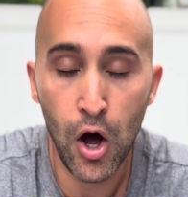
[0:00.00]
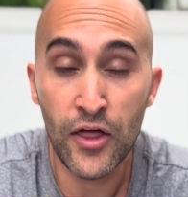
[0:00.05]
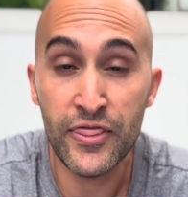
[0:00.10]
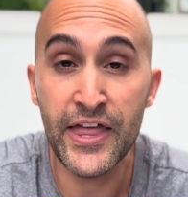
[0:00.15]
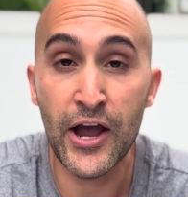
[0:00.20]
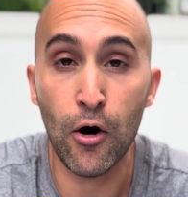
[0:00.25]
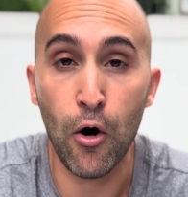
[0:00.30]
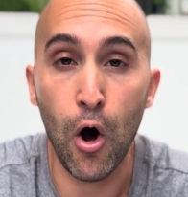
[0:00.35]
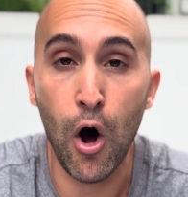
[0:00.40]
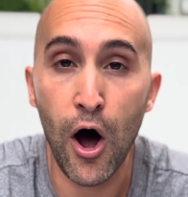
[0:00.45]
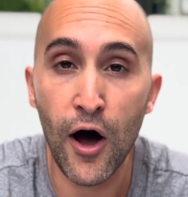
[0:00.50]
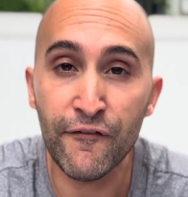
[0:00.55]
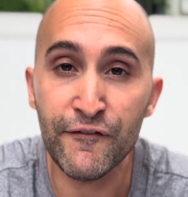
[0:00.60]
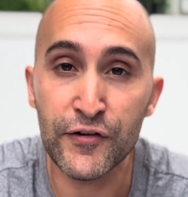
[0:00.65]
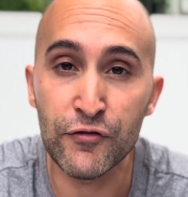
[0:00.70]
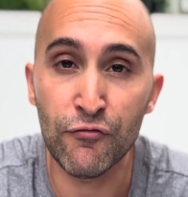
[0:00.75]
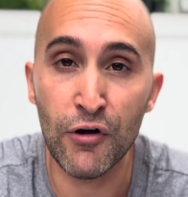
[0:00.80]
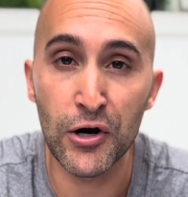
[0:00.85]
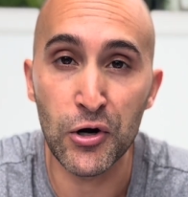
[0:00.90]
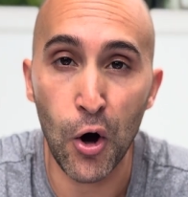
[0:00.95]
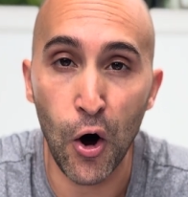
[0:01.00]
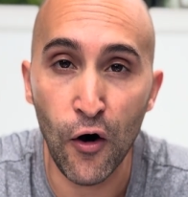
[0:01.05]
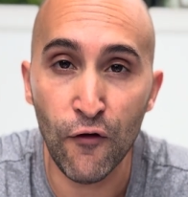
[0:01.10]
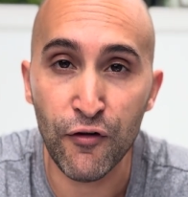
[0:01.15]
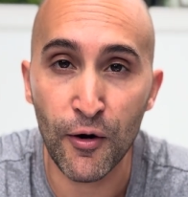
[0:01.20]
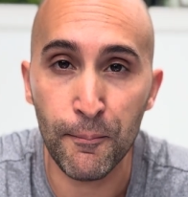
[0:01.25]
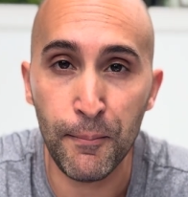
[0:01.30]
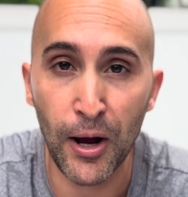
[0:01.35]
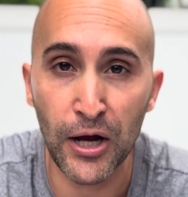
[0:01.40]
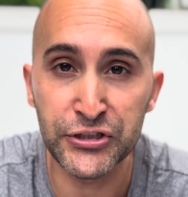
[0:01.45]
They're often run over
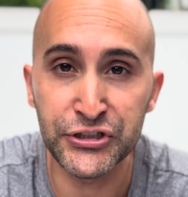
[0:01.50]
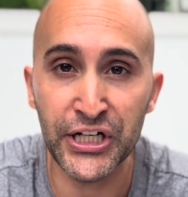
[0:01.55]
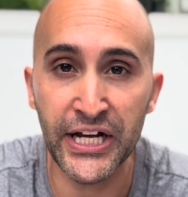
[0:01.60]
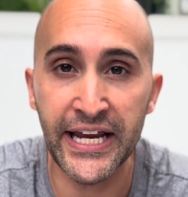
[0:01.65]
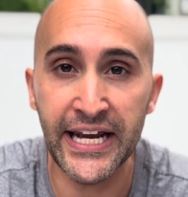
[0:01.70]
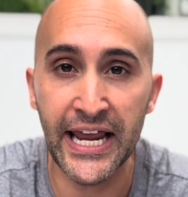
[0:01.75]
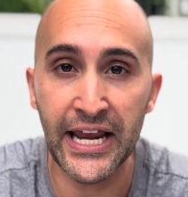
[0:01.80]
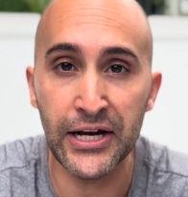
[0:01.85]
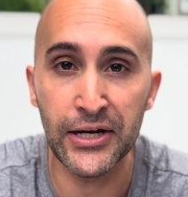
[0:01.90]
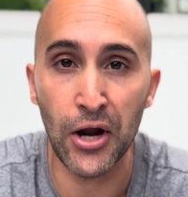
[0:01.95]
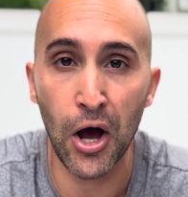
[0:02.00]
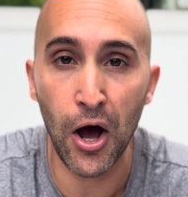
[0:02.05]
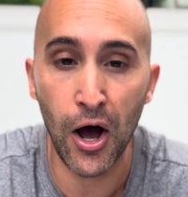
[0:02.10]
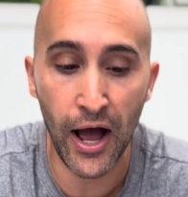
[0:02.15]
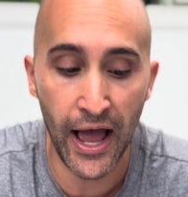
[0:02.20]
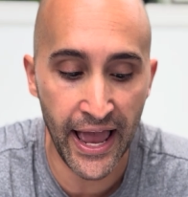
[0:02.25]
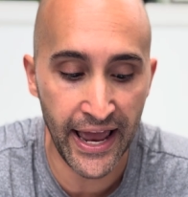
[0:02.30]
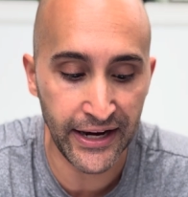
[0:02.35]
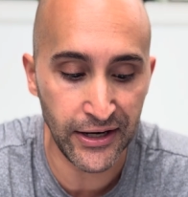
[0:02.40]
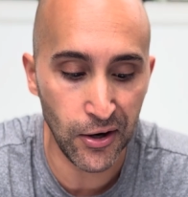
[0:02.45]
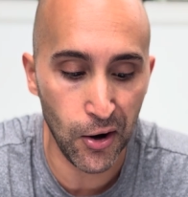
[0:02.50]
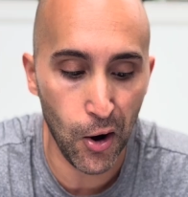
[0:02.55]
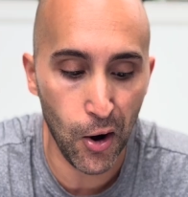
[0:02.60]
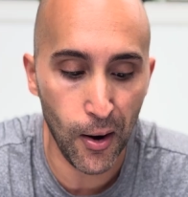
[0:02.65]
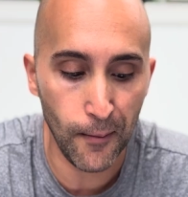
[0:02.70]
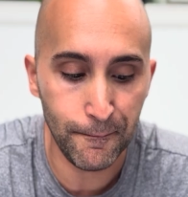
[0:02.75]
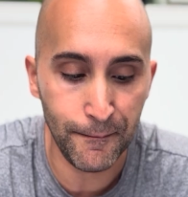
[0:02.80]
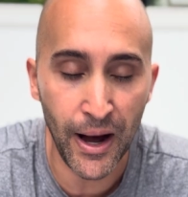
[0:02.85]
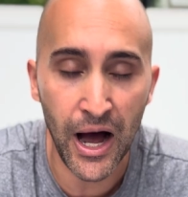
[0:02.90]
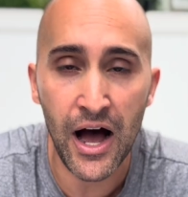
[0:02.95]
budget and
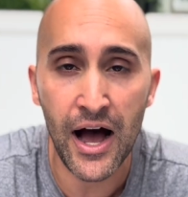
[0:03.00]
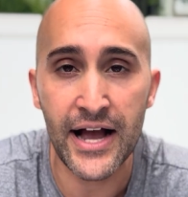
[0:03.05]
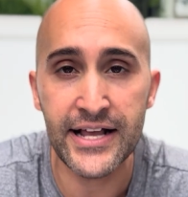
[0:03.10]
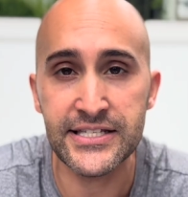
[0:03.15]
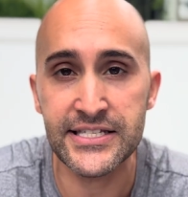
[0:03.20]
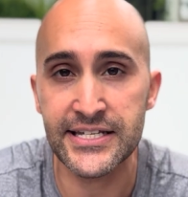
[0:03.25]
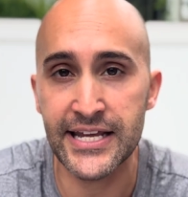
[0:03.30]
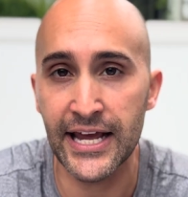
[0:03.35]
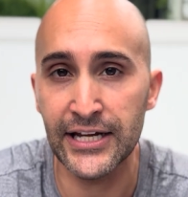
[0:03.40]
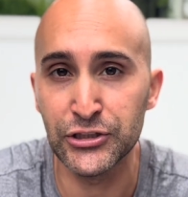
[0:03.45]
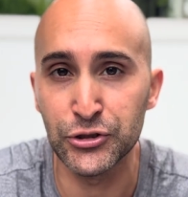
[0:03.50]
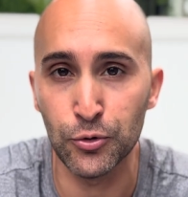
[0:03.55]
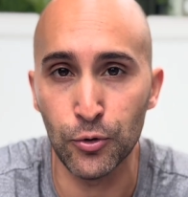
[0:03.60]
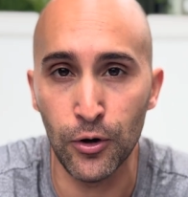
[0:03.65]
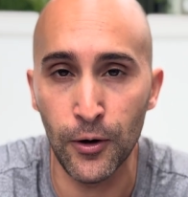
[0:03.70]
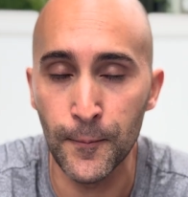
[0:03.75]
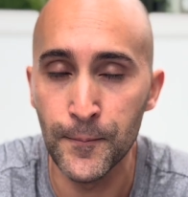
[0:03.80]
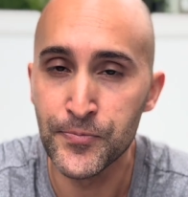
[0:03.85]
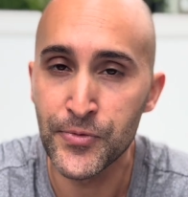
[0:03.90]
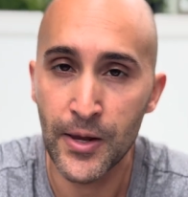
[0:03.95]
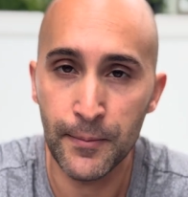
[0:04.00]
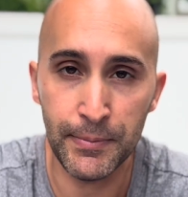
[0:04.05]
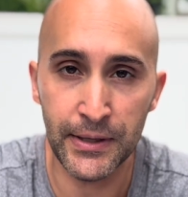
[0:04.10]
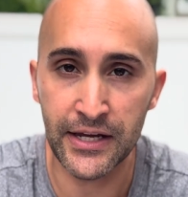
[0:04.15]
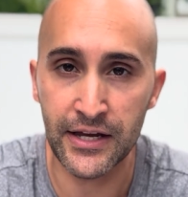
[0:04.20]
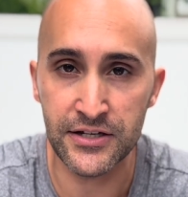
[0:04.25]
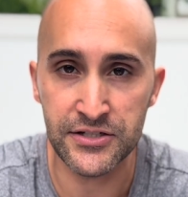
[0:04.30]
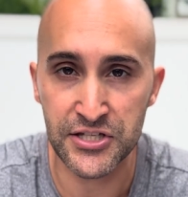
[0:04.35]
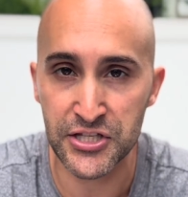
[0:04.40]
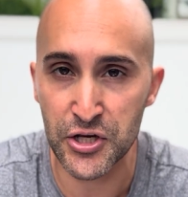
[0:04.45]
behind schedule
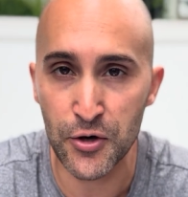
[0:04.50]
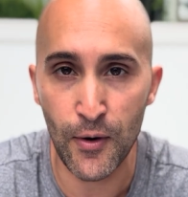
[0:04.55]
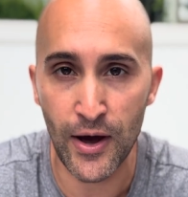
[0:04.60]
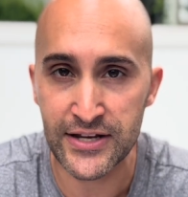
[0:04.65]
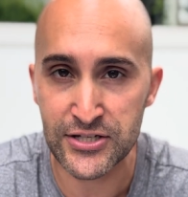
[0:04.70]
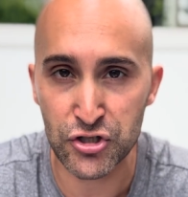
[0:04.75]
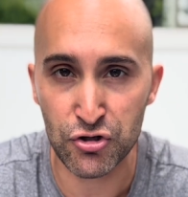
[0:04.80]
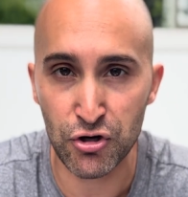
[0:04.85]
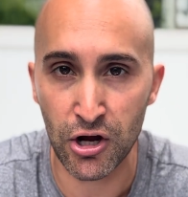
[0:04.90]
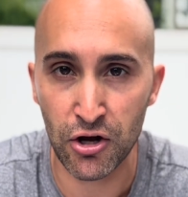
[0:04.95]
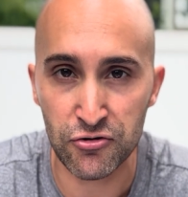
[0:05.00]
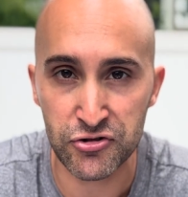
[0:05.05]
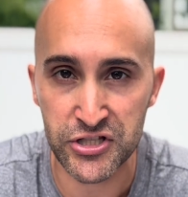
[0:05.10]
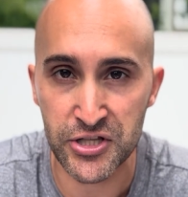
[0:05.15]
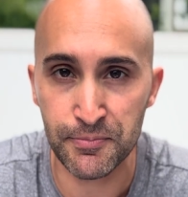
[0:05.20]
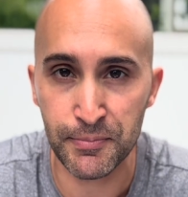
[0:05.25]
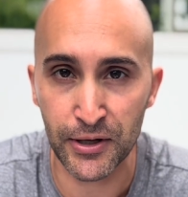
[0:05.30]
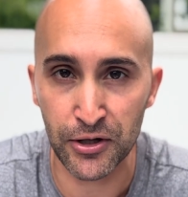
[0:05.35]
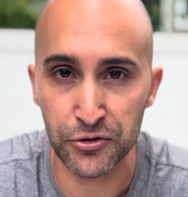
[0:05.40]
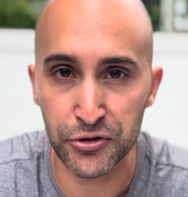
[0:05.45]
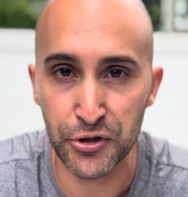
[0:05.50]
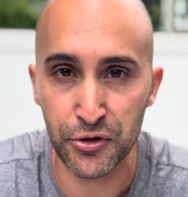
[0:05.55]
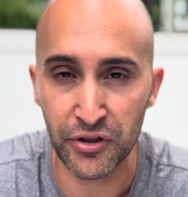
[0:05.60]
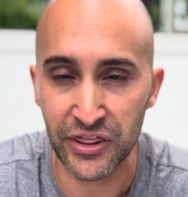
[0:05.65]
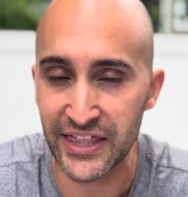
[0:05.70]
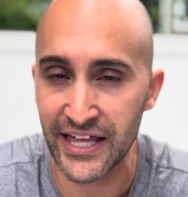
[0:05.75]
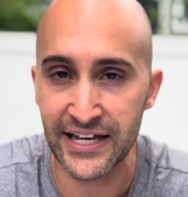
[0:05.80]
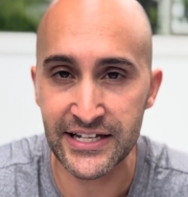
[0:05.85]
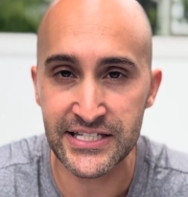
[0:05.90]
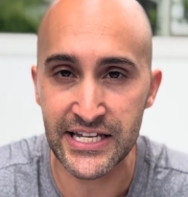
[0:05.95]
because the U.S. struggles to build new
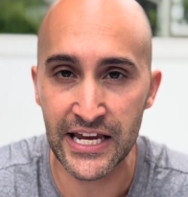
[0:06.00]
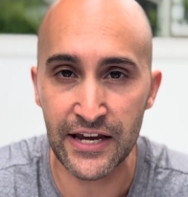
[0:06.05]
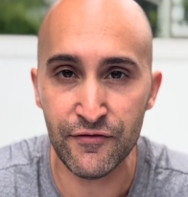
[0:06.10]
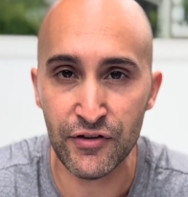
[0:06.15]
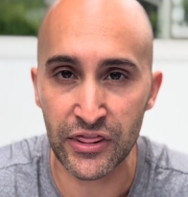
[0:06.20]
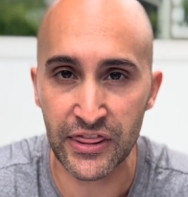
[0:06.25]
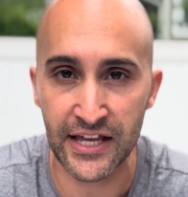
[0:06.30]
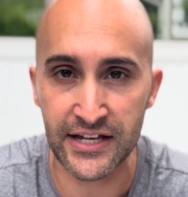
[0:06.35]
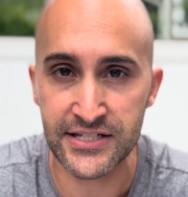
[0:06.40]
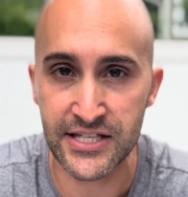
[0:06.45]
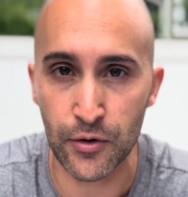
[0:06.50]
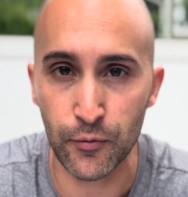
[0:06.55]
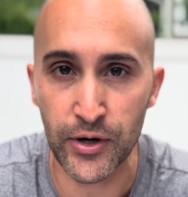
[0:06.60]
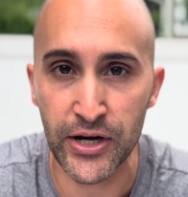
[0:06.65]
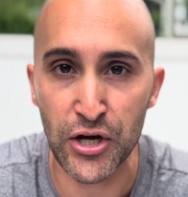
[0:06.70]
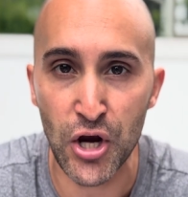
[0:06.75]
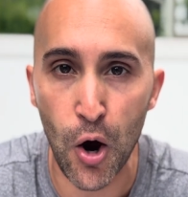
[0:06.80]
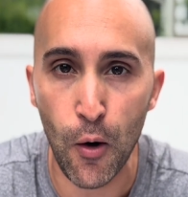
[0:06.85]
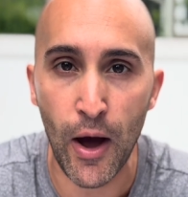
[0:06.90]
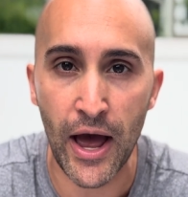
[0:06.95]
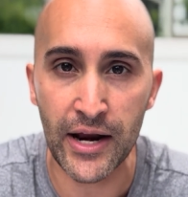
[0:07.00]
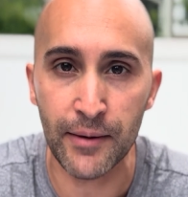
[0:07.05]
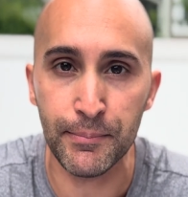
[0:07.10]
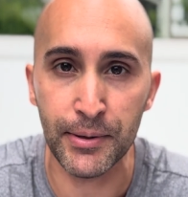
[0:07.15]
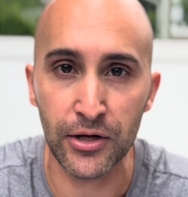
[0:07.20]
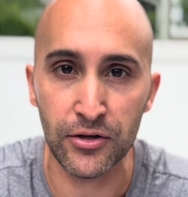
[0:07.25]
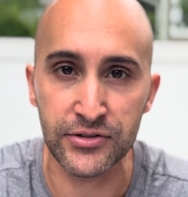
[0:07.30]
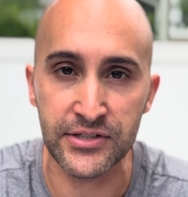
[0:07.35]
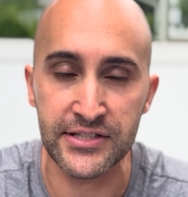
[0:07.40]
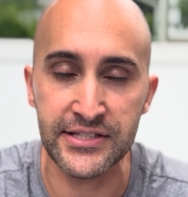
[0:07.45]
things, even things that we know how to
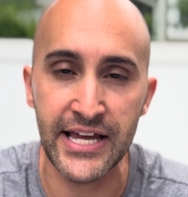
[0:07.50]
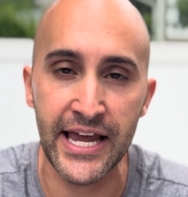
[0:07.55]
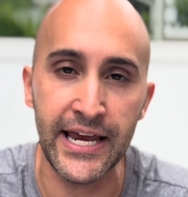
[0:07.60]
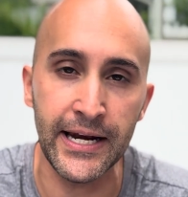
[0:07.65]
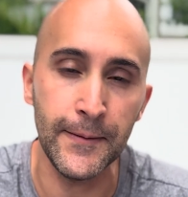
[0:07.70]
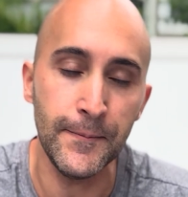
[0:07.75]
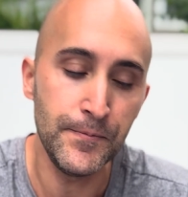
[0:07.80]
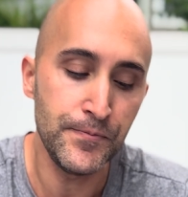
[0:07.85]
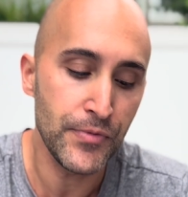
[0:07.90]
build to date.